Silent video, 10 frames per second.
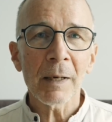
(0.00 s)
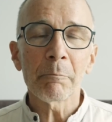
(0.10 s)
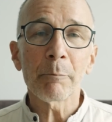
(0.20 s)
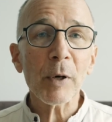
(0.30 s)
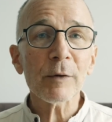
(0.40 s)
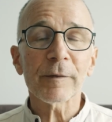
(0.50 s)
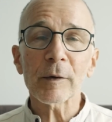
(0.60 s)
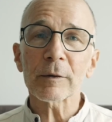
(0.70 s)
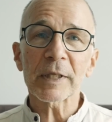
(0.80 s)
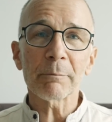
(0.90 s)
Both
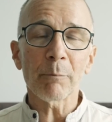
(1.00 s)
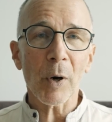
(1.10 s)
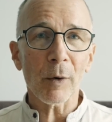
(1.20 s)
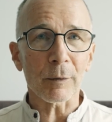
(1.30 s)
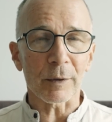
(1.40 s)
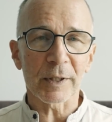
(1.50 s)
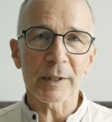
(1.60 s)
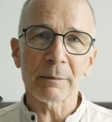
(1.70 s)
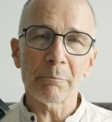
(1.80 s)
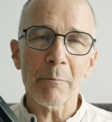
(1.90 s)
focusing
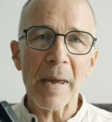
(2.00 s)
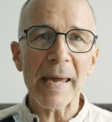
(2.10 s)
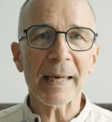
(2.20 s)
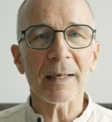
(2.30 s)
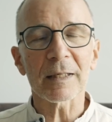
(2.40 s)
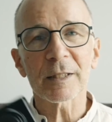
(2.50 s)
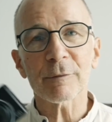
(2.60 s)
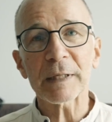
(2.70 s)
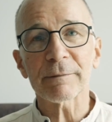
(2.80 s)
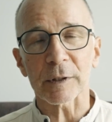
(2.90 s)
modes make
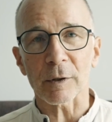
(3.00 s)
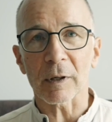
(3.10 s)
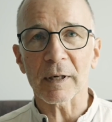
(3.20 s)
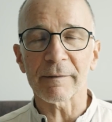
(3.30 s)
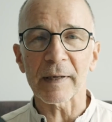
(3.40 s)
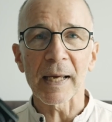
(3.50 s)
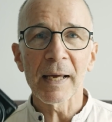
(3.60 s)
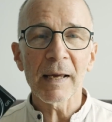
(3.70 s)
street photography